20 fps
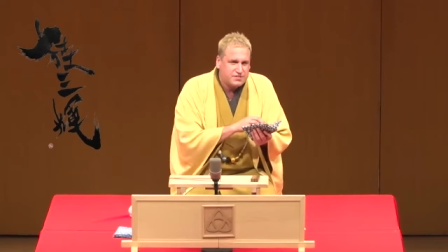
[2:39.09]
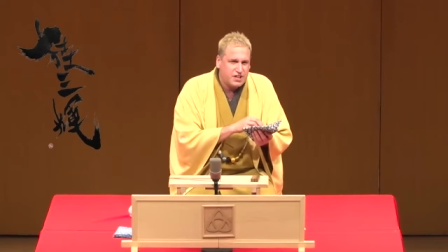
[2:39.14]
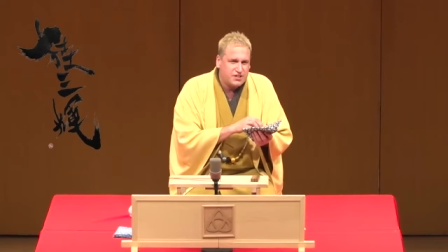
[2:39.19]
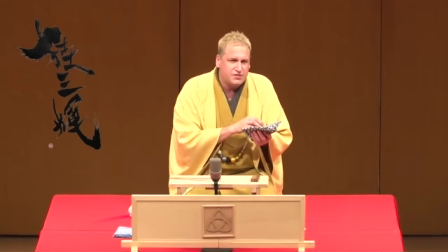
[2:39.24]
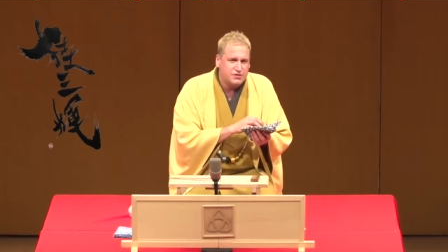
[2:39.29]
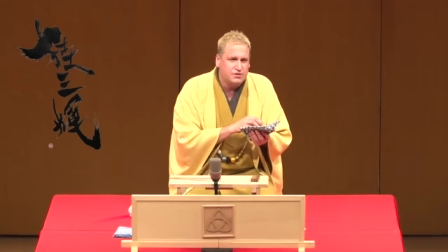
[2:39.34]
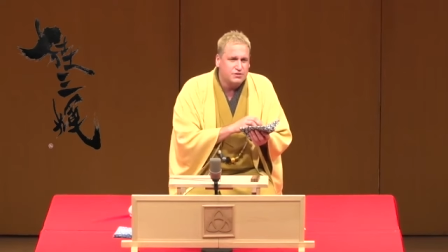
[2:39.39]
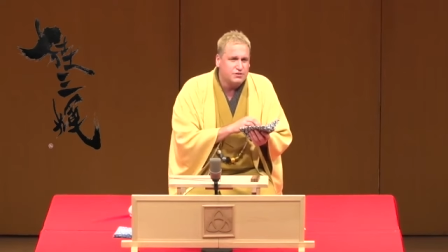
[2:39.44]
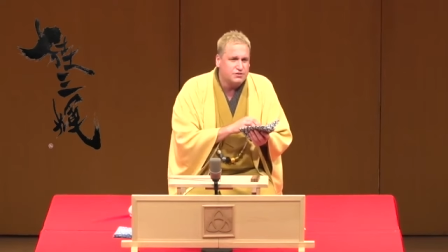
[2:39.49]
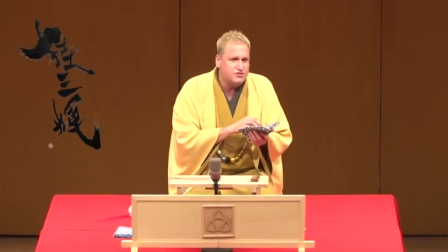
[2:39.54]

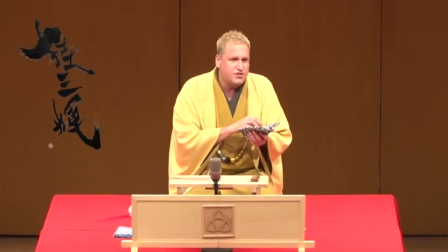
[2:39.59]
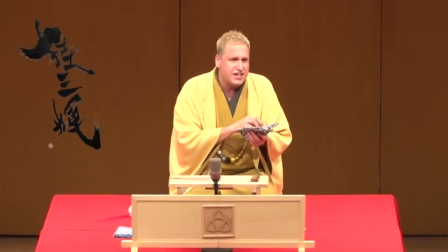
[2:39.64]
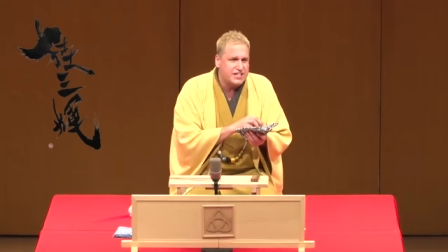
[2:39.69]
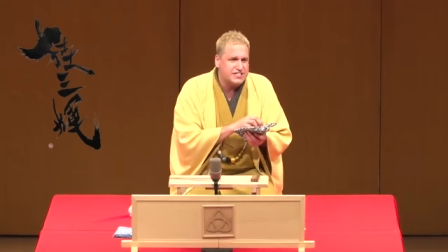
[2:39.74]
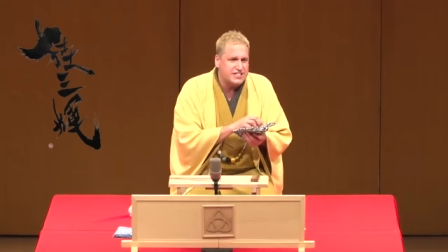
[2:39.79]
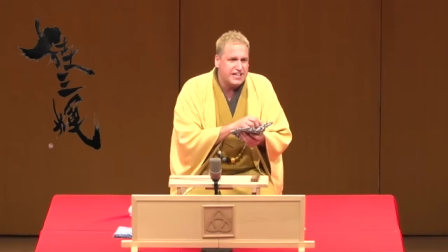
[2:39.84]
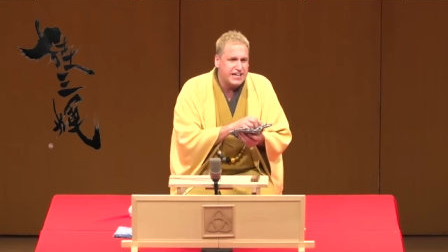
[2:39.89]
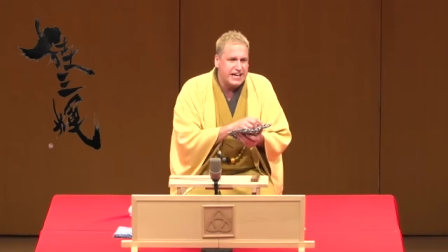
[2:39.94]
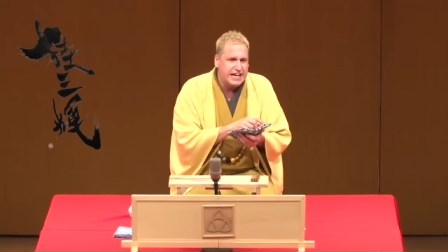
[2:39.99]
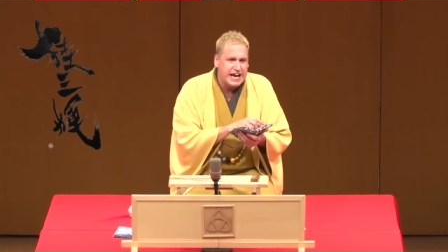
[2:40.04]
the Google
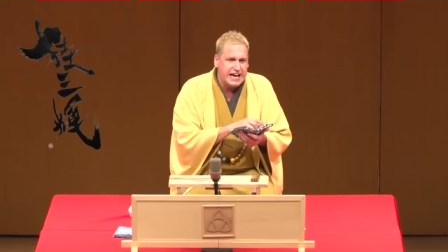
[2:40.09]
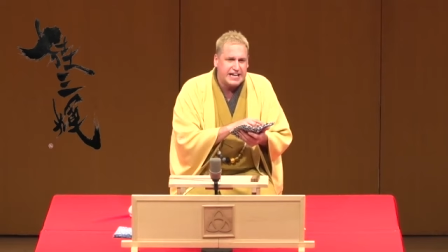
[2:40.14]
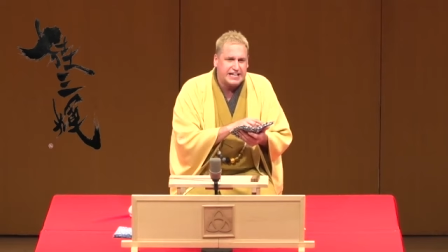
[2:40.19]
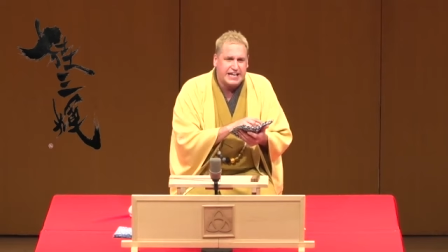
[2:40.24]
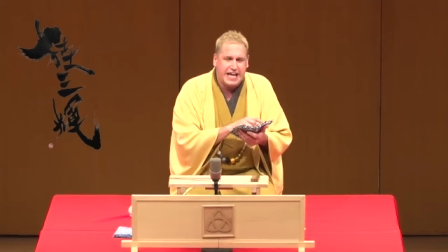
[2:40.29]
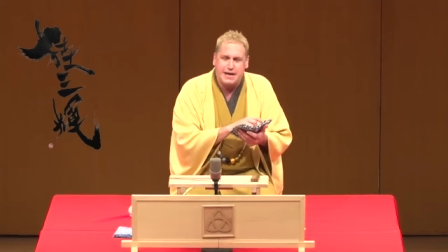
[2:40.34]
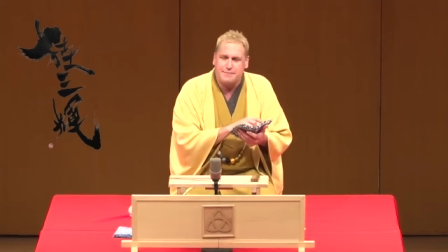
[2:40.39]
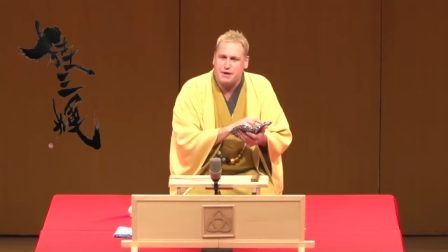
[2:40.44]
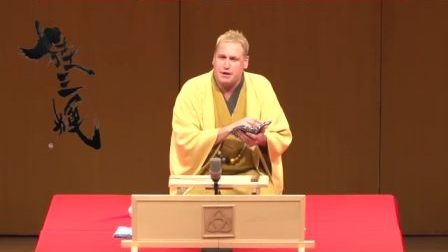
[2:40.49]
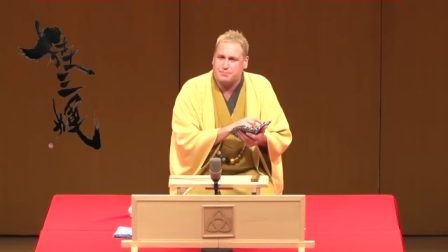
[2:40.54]
Translate, and it
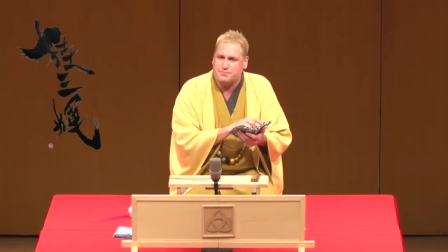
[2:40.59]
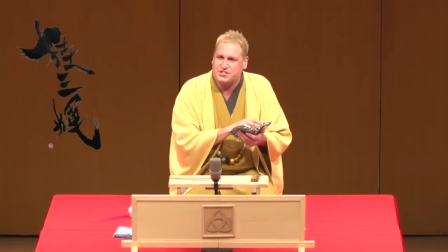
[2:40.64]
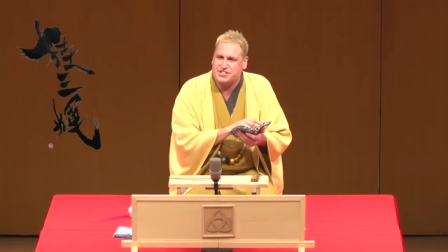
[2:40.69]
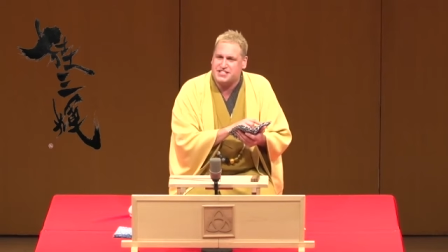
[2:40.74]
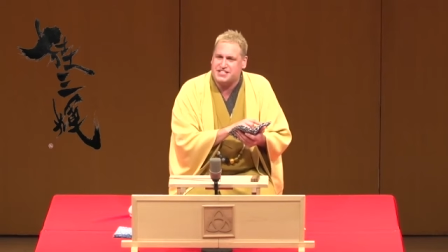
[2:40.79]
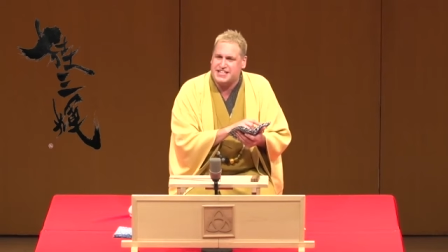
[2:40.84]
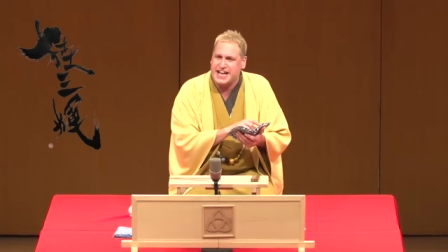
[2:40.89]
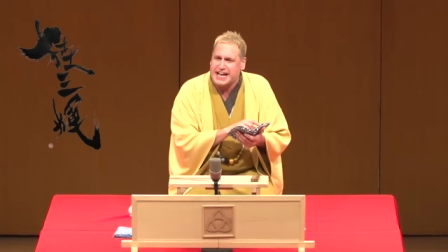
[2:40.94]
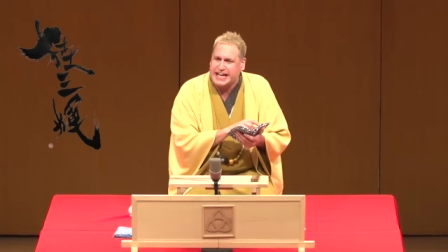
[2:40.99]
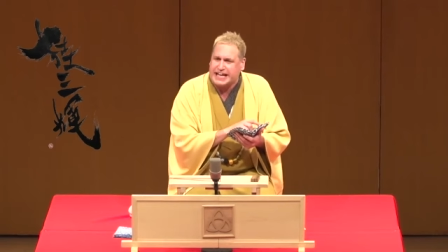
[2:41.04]
came up
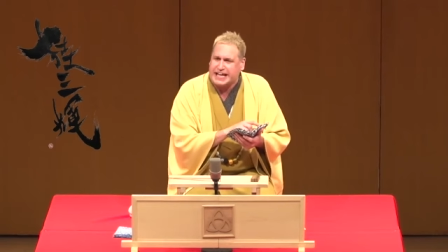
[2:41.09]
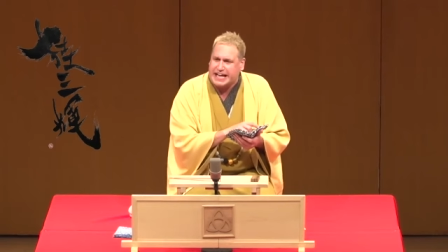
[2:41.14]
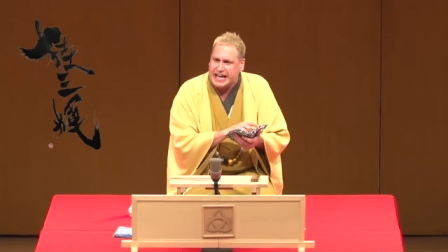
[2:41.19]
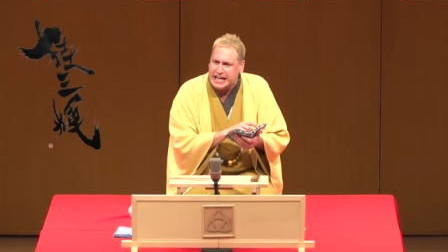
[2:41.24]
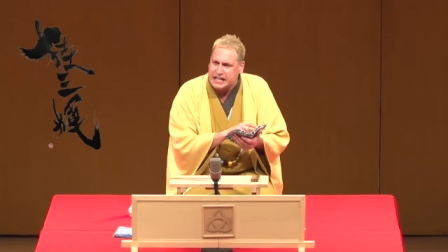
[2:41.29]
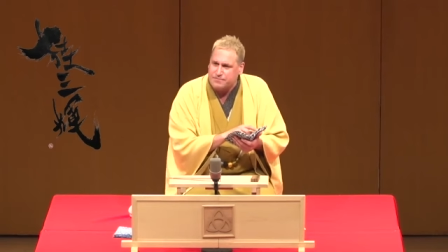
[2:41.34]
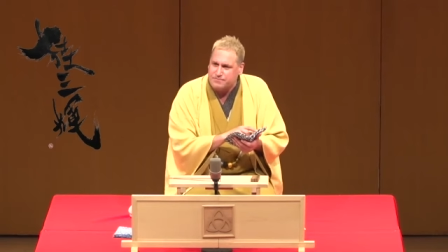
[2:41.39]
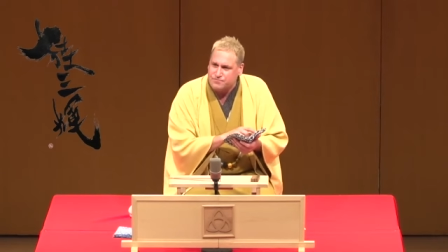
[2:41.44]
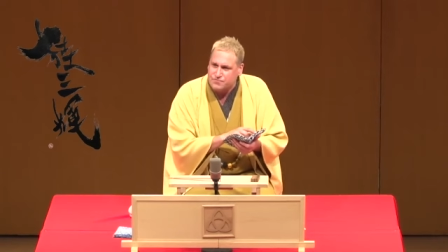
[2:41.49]
second.